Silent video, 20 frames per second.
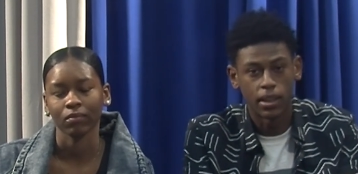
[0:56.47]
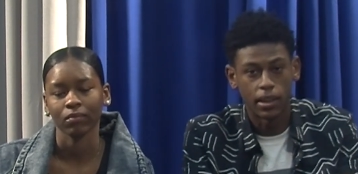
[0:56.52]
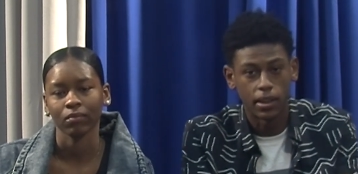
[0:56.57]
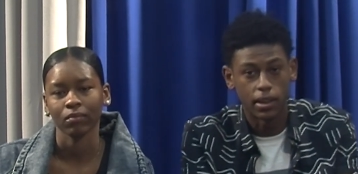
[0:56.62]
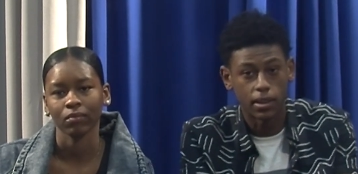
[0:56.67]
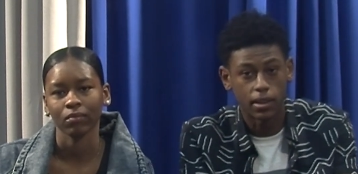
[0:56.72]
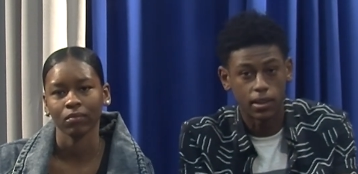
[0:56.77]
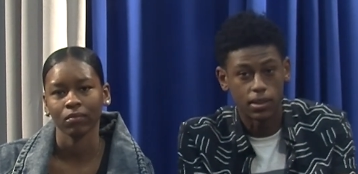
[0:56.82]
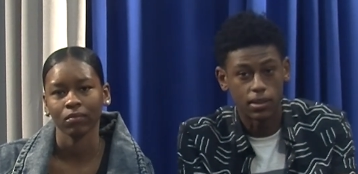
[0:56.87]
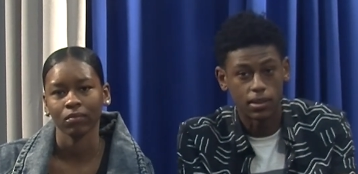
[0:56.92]

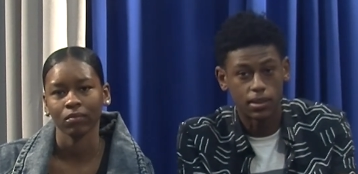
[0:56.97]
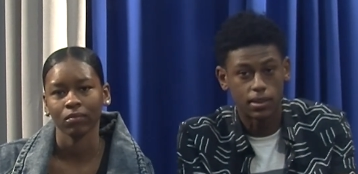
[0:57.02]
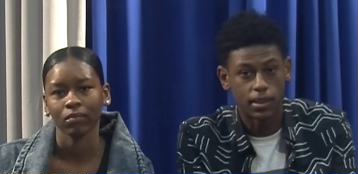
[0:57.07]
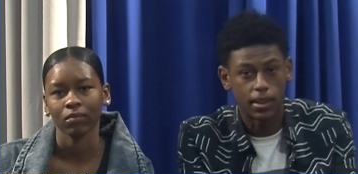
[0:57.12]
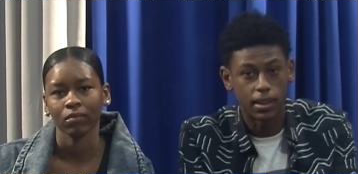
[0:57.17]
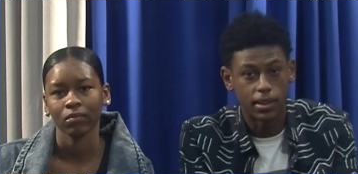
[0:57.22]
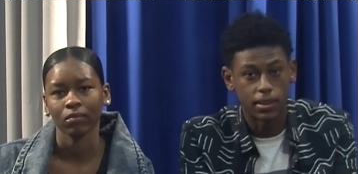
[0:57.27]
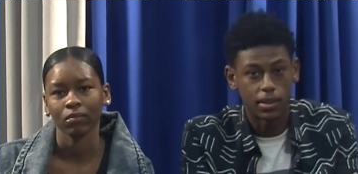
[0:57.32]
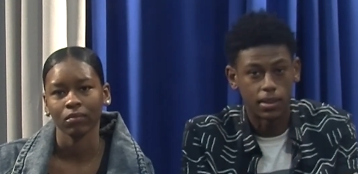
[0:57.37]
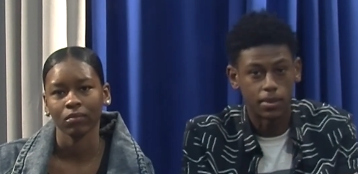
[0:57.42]
Speaker 1: Haircuts,
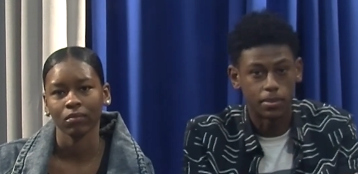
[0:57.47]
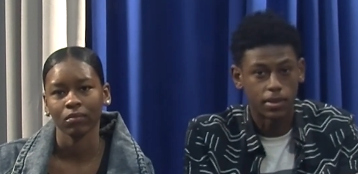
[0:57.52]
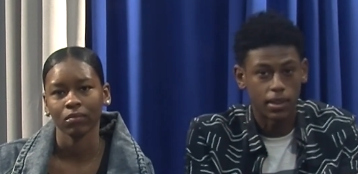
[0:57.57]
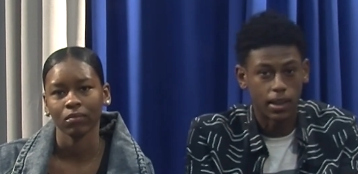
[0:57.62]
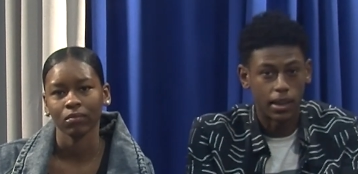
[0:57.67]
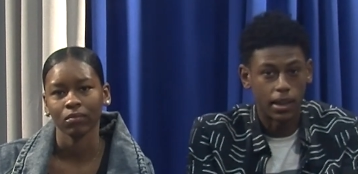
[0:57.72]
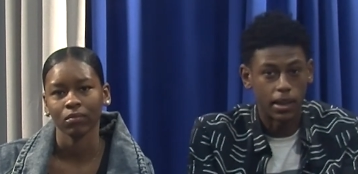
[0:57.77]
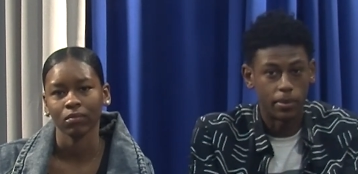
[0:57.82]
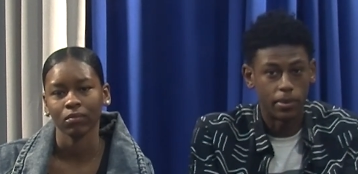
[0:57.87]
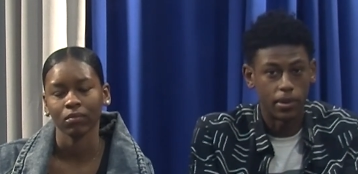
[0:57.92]
edge ups,
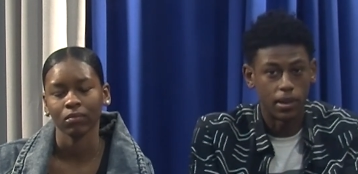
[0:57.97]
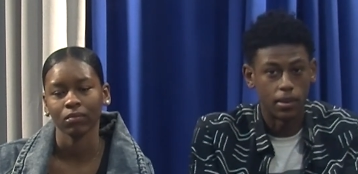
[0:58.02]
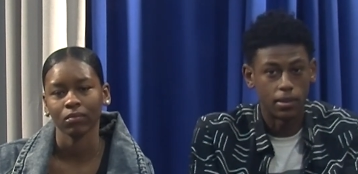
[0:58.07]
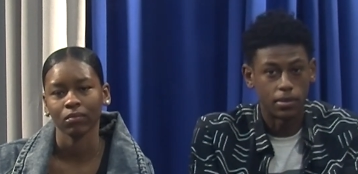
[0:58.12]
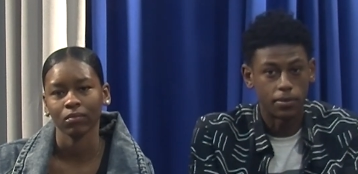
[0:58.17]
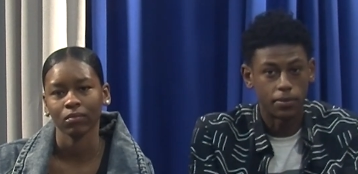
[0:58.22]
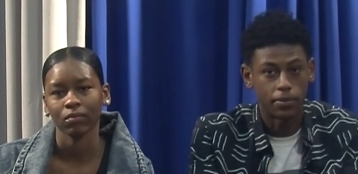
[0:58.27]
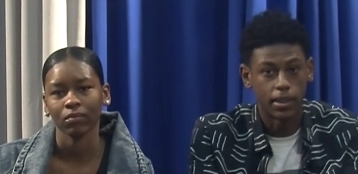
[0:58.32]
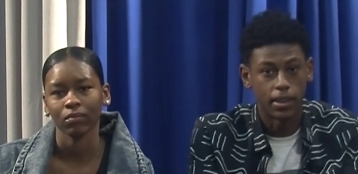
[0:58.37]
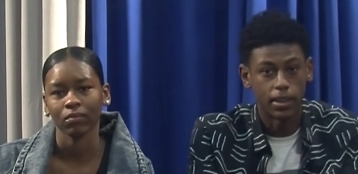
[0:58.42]

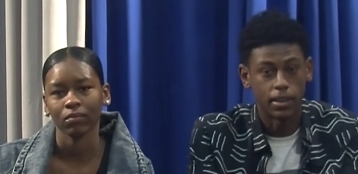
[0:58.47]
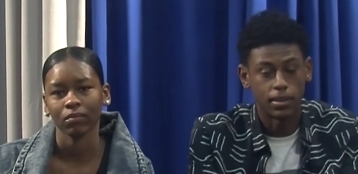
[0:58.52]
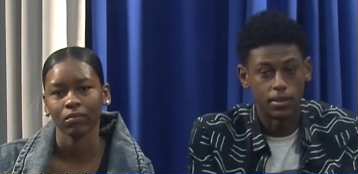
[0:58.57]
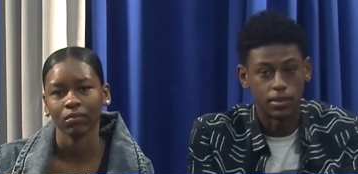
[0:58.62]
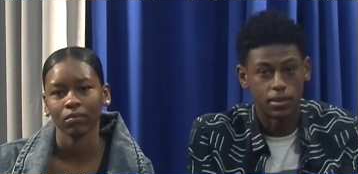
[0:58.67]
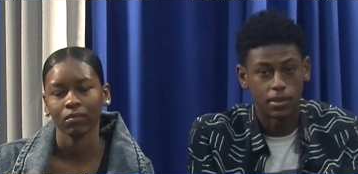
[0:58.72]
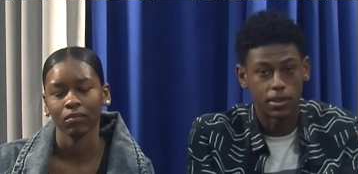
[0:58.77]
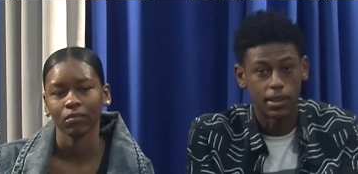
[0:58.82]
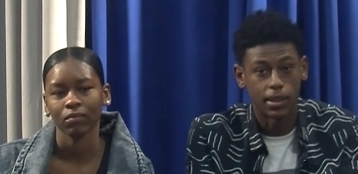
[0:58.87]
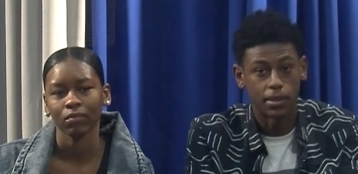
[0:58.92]
eyebrows, fades,
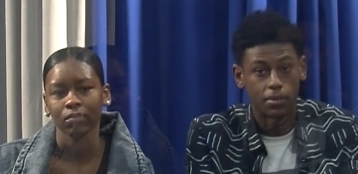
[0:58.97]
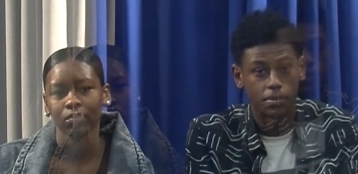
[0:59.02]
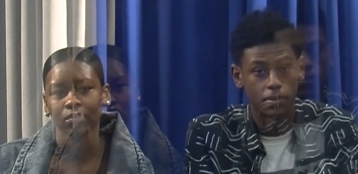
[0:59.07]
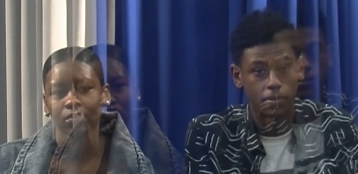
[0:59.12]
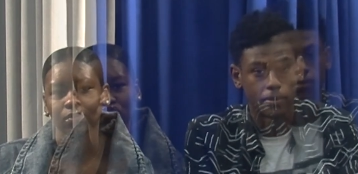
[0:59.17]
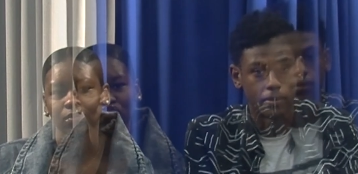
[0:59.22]
and shaves for